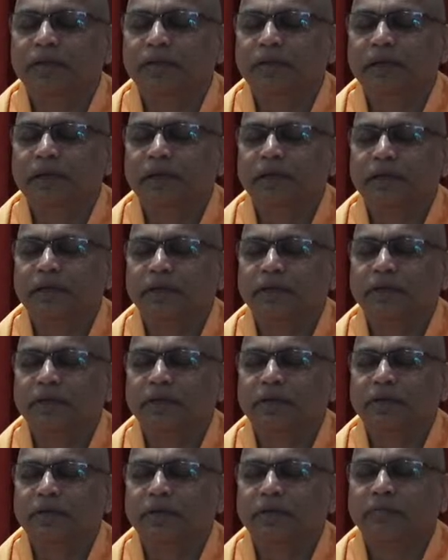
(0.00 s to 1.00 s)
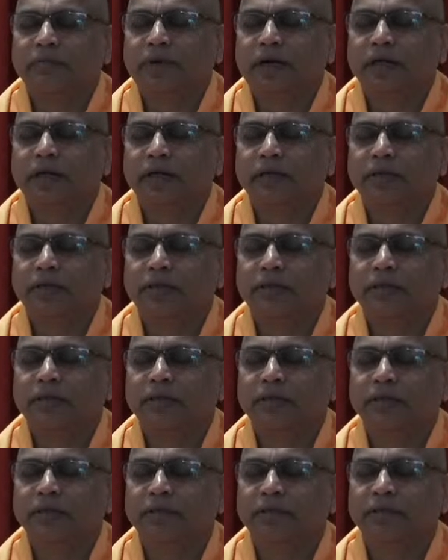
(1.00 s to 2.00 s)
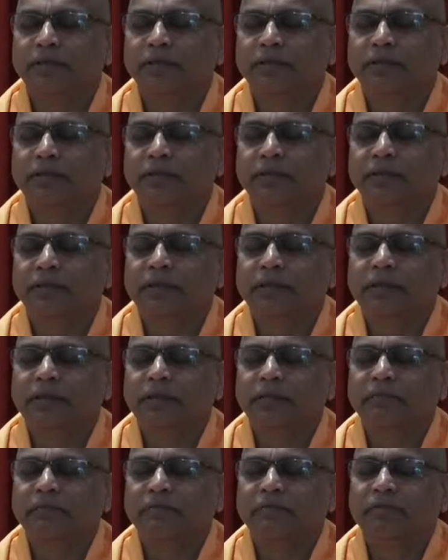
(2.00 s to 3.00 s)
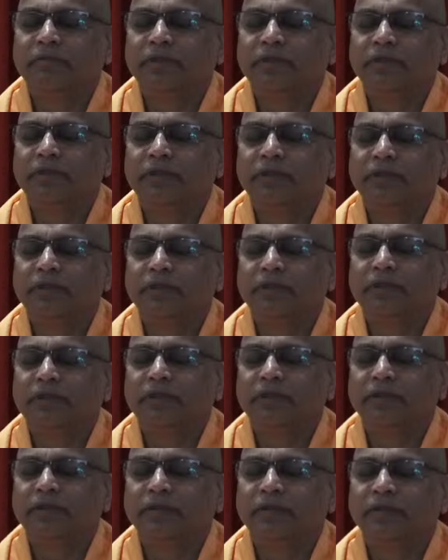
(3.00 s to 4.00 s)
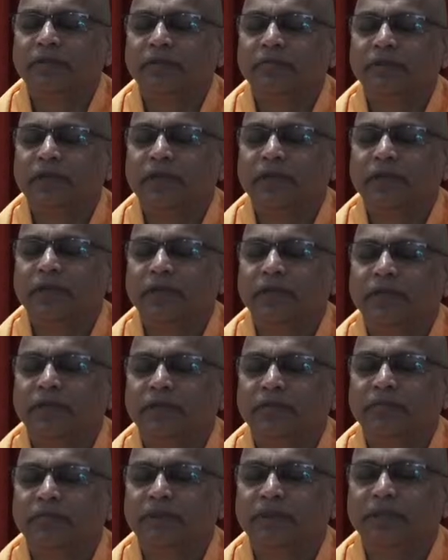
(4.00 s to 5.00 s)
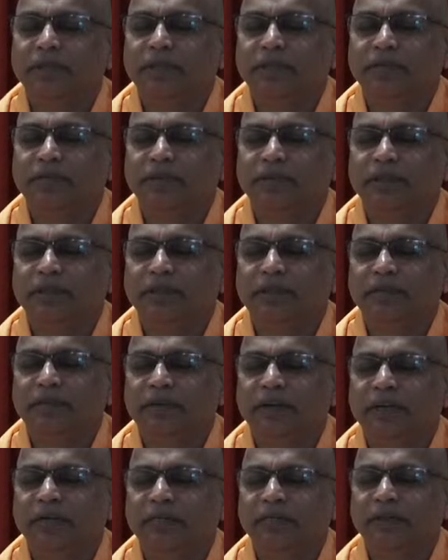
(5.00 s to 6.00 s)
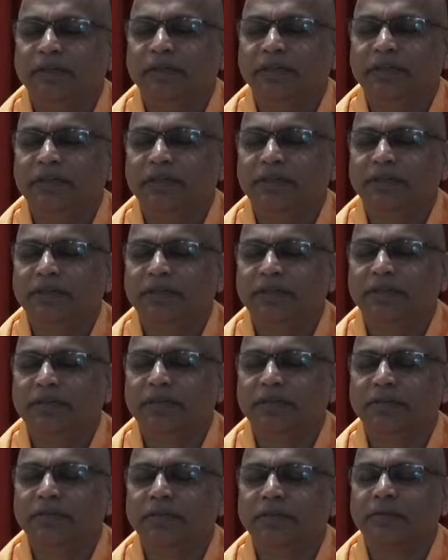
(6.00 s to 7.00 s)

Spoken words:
Direct your whole mind and fill your whole mental space with the divine presence.